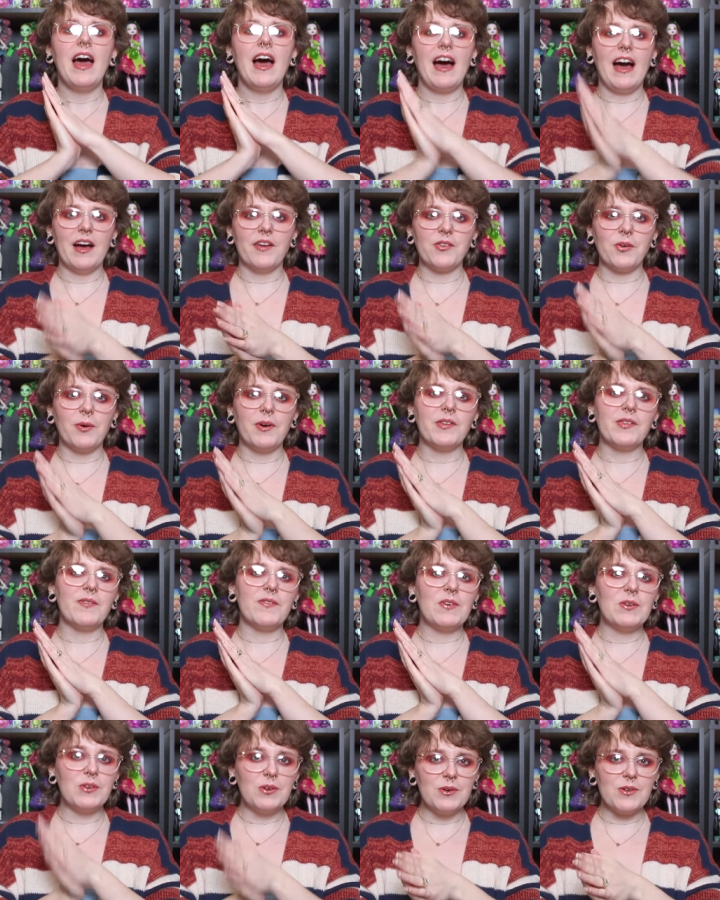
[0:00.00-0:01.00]
As always,
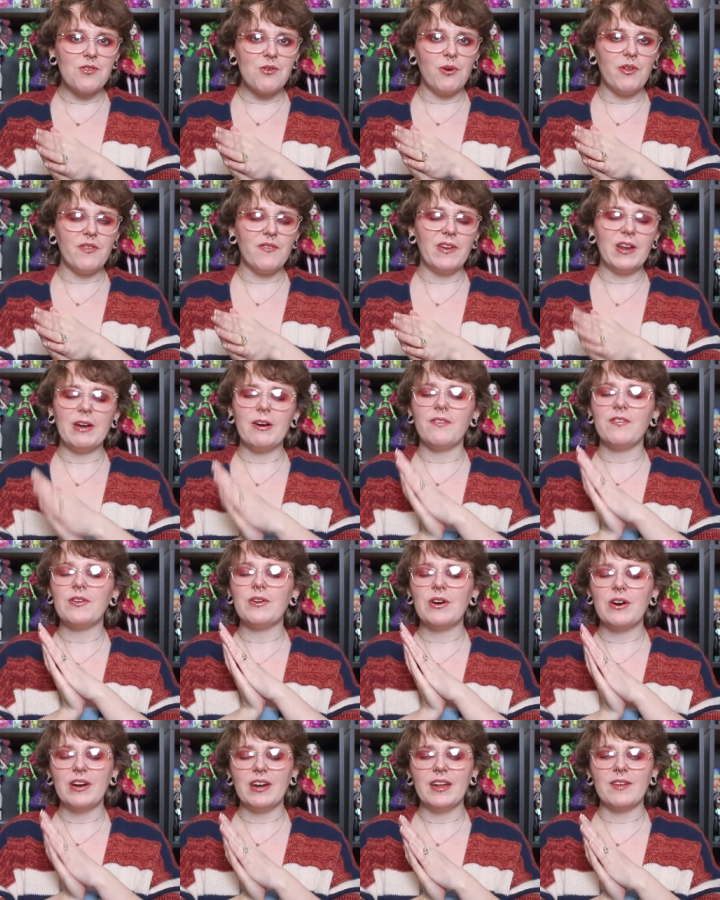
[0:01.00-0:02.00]
if you do enjoy the video, if you
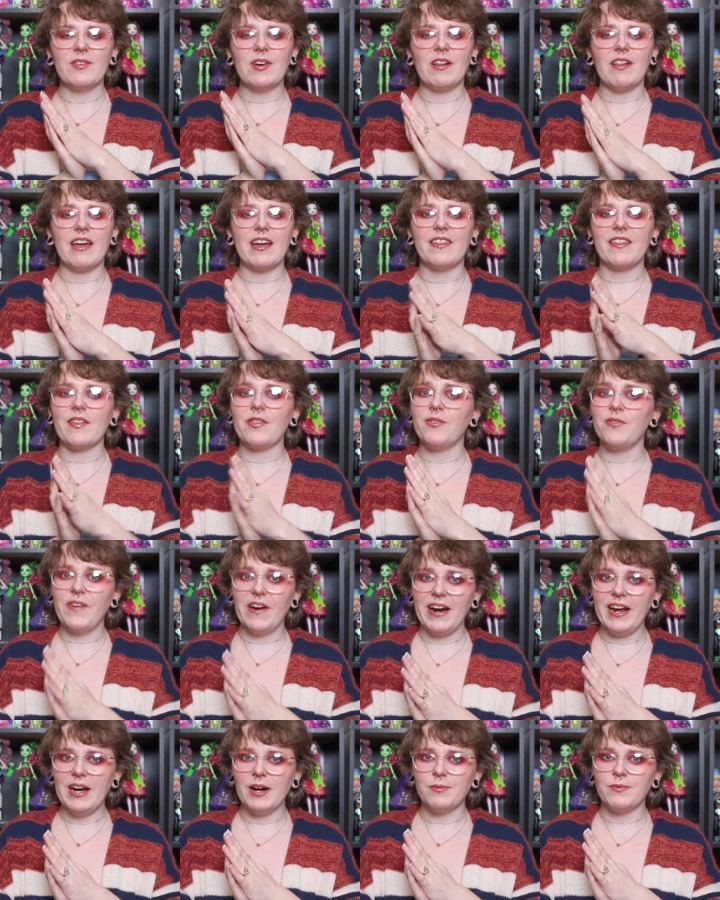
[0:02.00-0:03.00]
could give it a like, that's
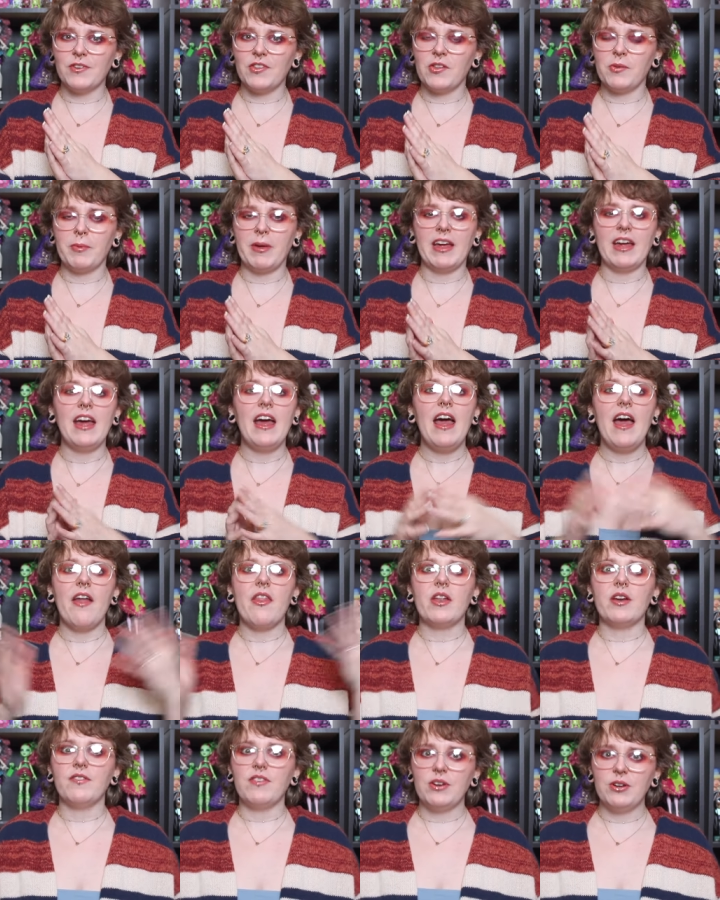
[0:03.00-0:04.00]
very helpful to me. And
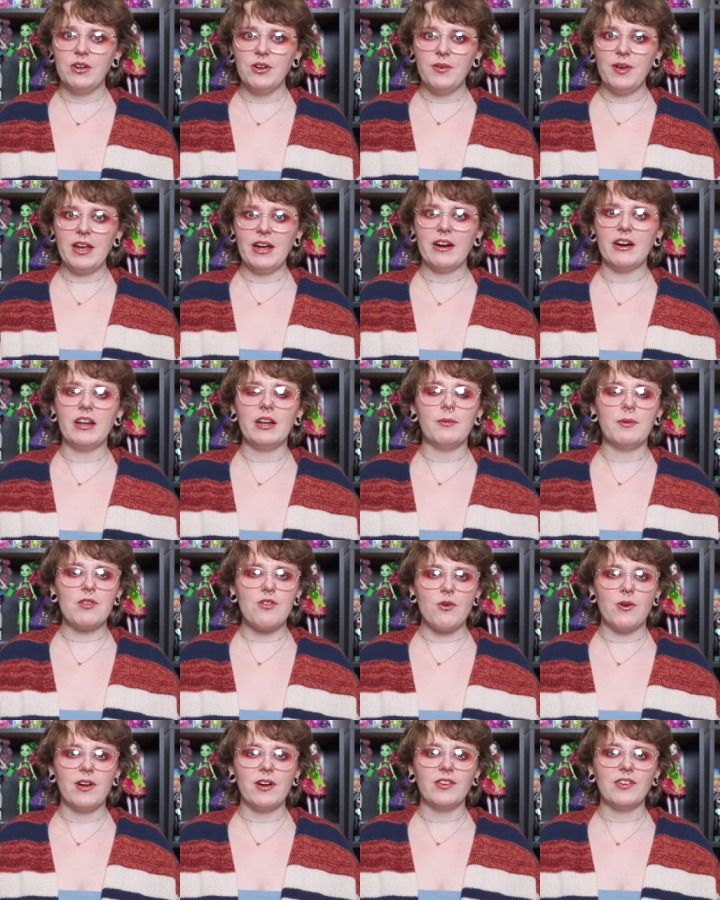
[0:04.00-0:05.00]
then if you're new here and you
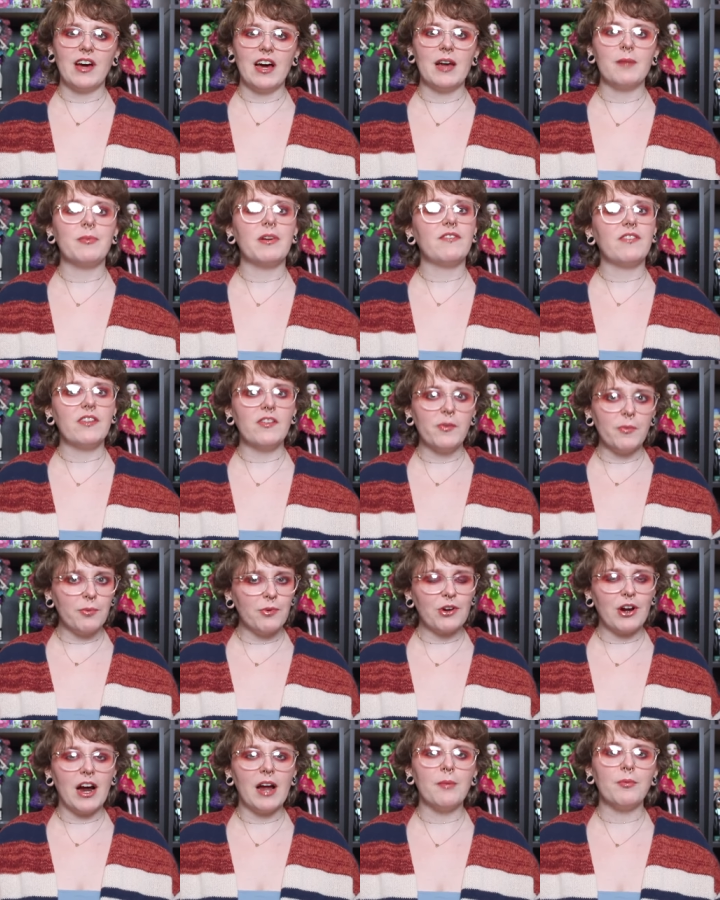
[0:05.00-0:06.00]
enjoy your time, definitely
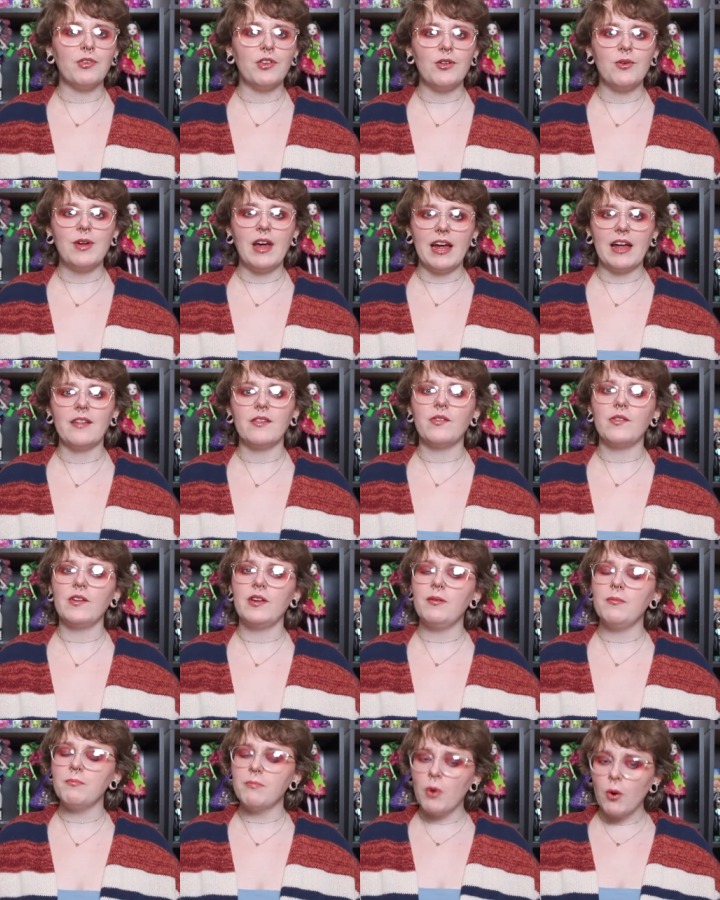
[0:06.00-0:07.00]
subscribe so you can
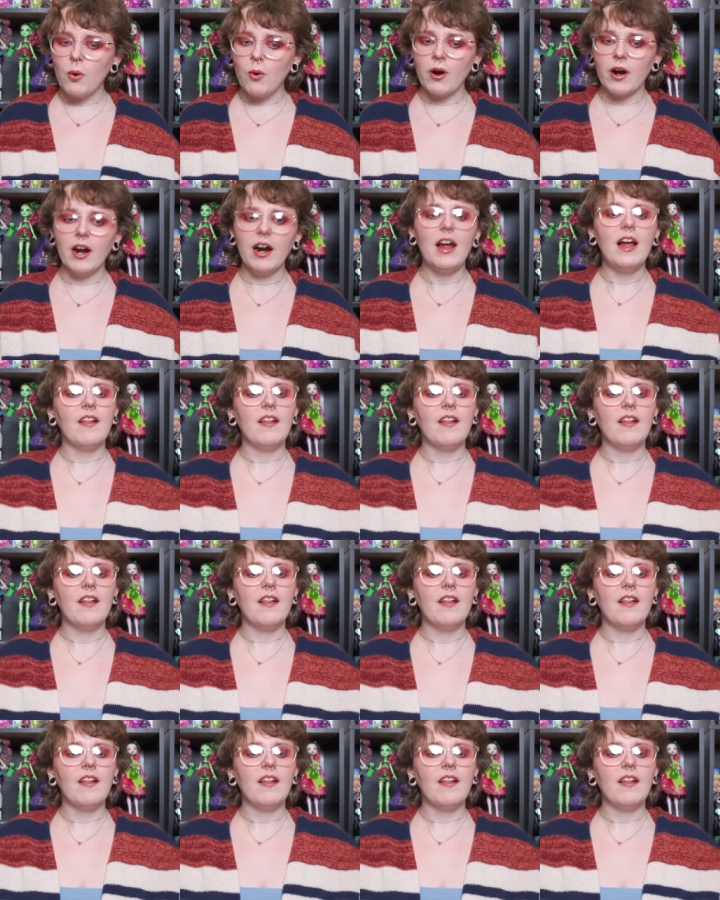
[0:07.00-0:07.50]
see more.